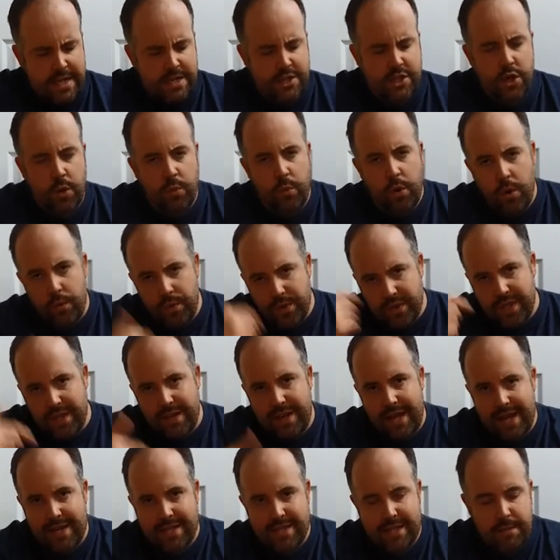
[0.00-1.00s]
So what would the
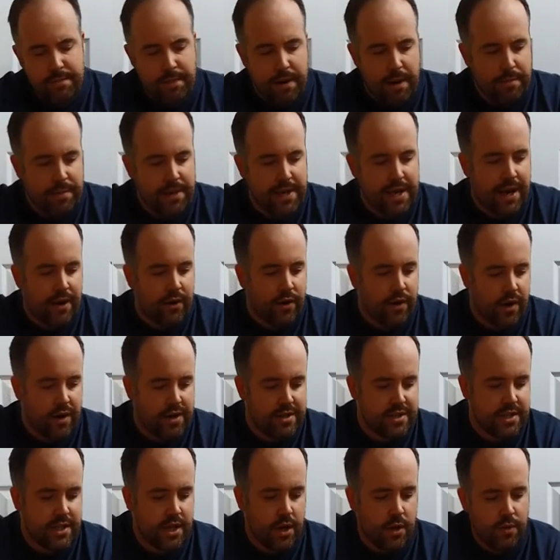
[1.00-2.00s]
next step up be now,
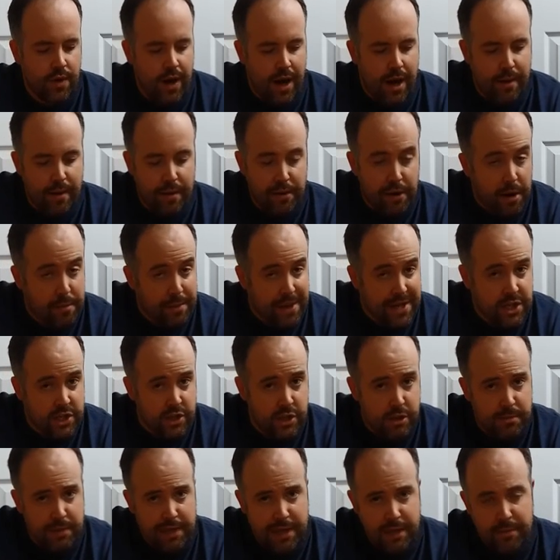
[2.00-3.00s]
guys? So uh, I'm
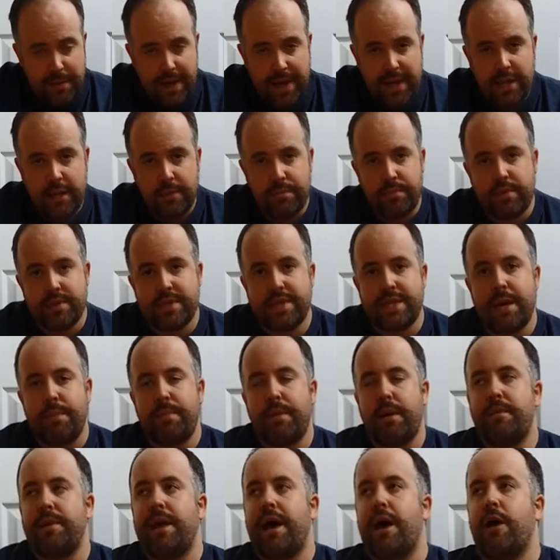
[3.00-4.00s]
actually in the middle of making the
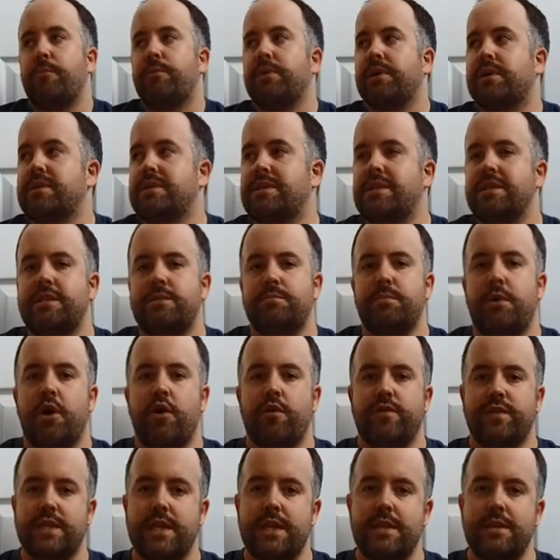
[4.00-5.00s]
step up now because this is my
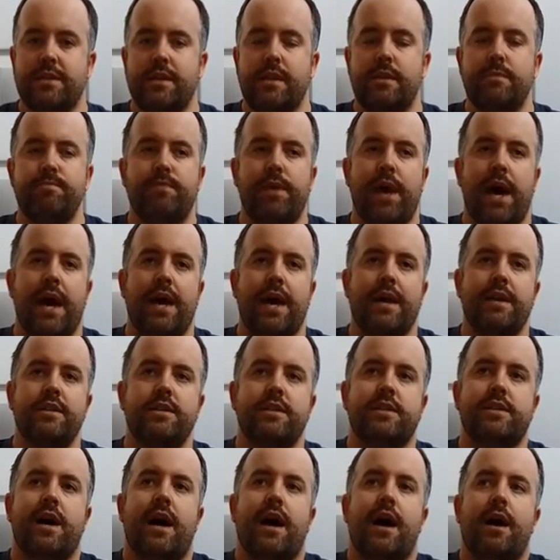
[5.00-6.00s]
off season
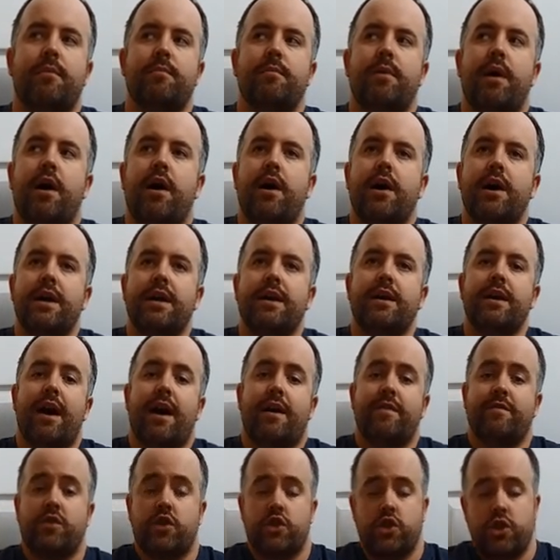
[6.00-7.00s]
and um, I
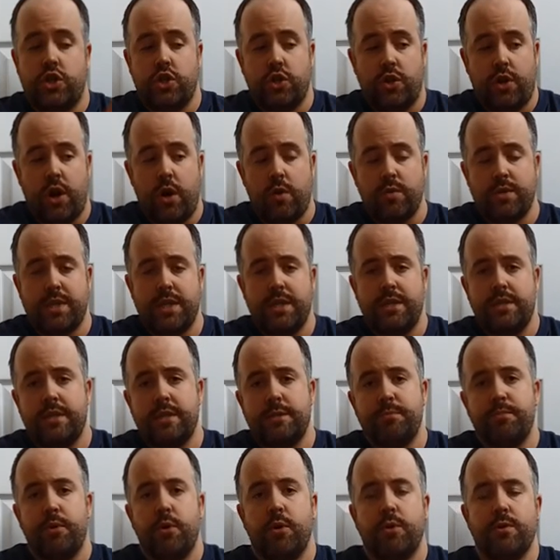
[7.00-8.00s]
have just shot a whole season
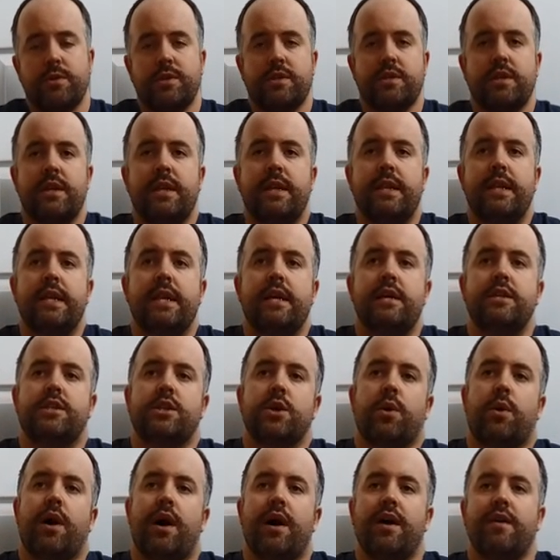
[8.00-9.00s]
of sports.
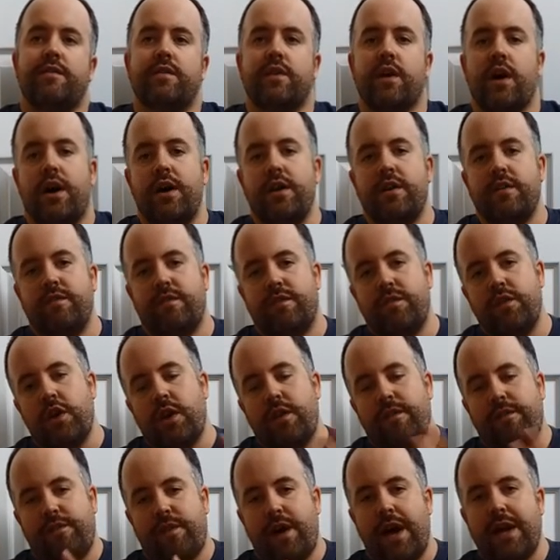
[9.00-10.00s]
So I have kind of, you
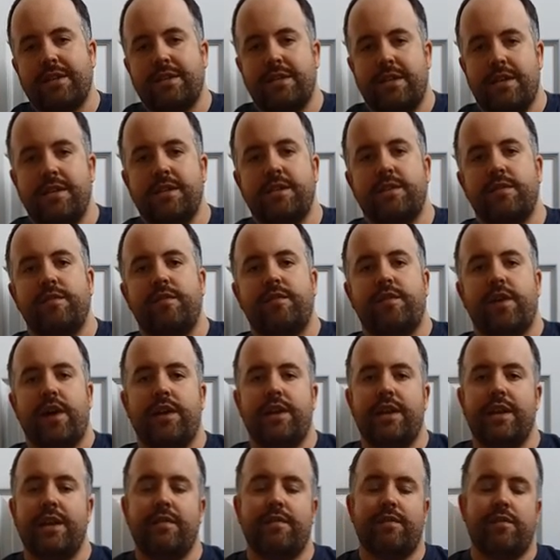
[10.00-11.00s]
know, factored in some
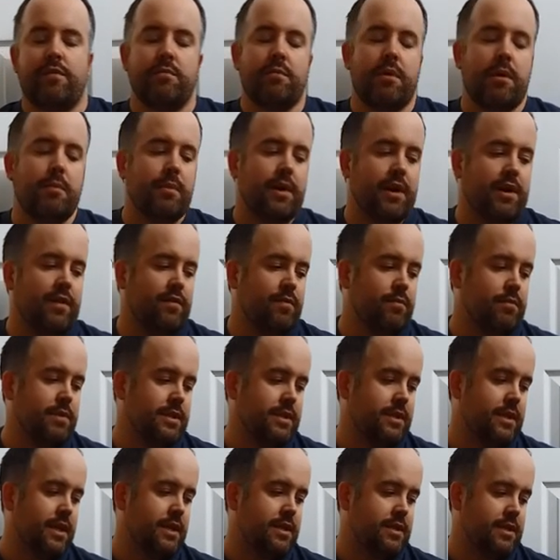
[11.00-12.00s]
funding from my money from this
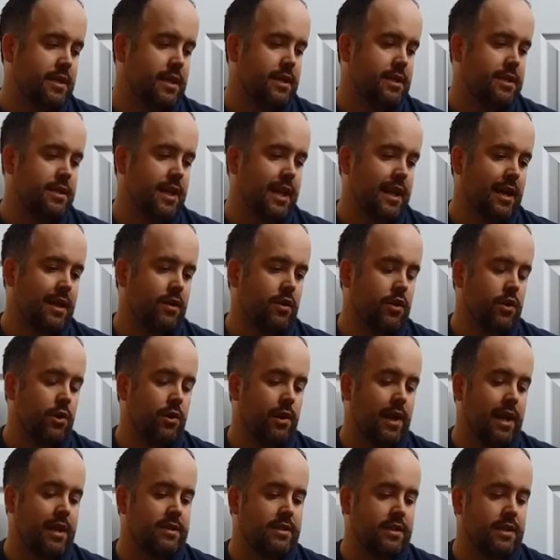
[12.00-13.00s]
season into getting the new
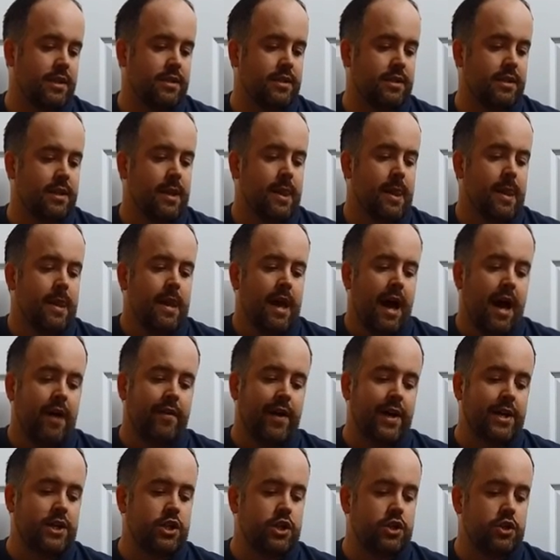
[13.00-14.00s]
lenses. I've
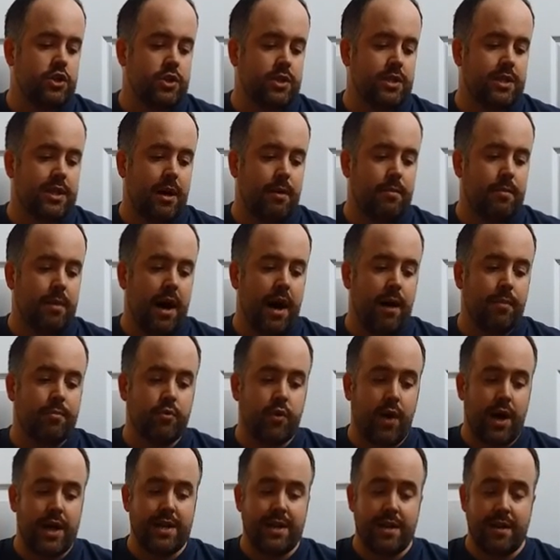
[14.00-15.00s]
actually just um,
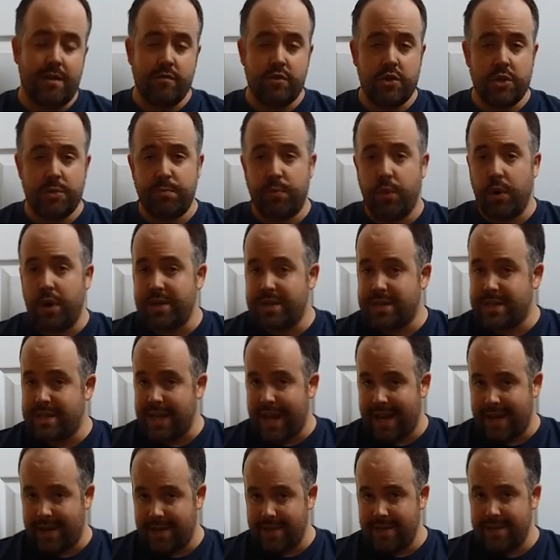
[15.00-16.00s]
upgraded. I've just bought a
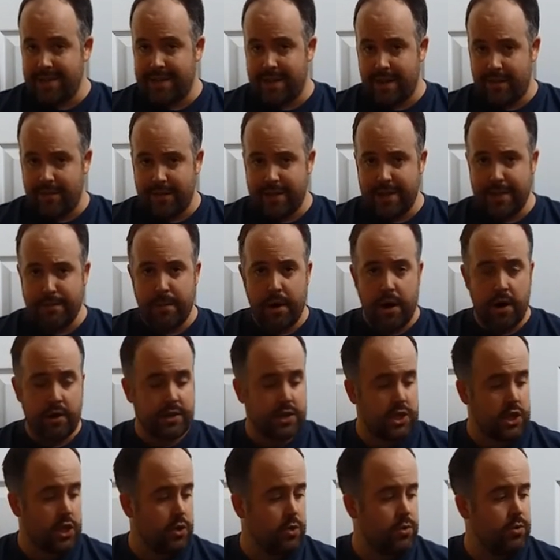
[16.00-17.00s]
second 7D
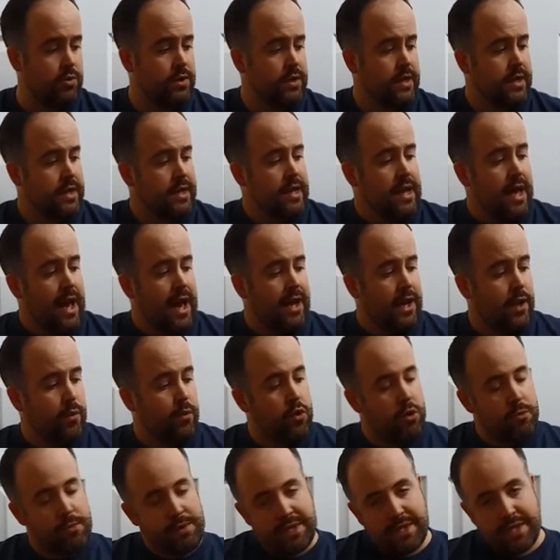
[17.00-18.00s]
Mark II, and I
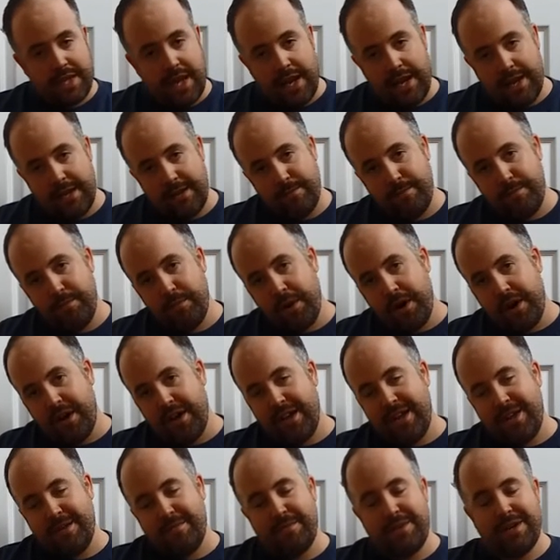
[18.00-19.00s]
will be selling
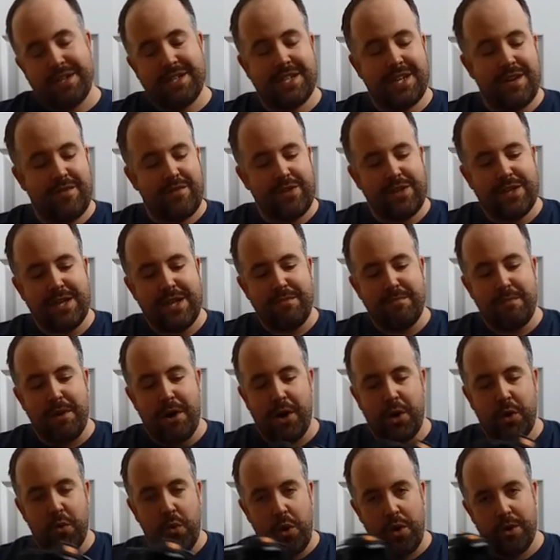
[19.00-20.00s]
my my 7D
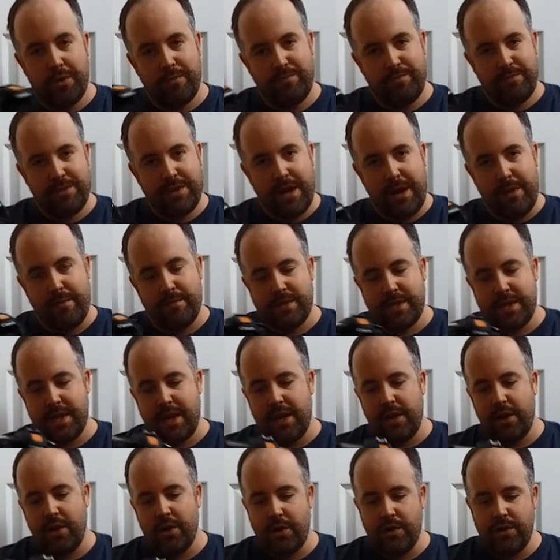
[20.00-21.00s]
Mark One. I'm um,
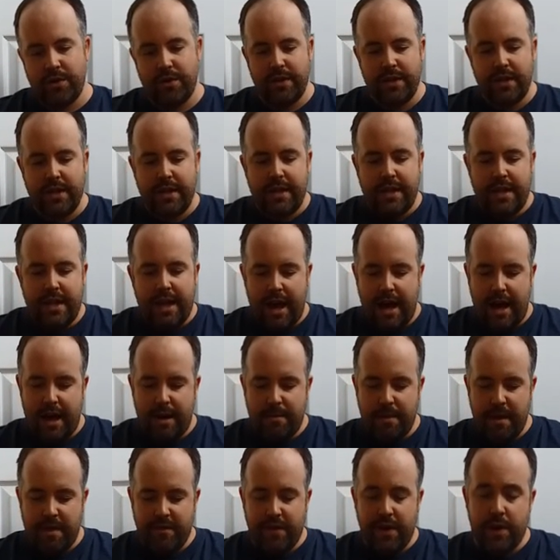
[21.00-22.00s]
selling on.
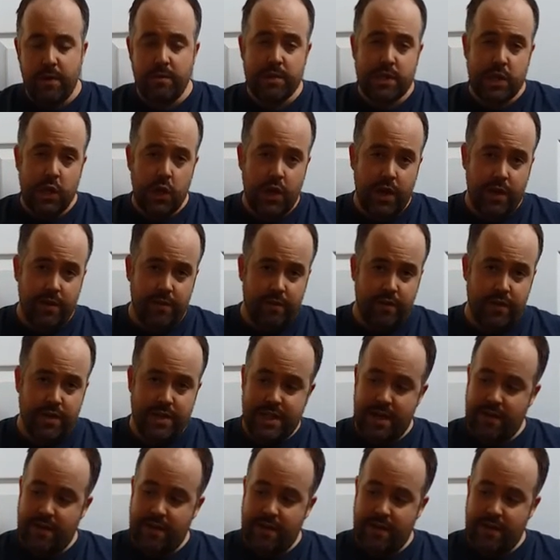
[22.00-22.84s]
Um, if anyone's looking for a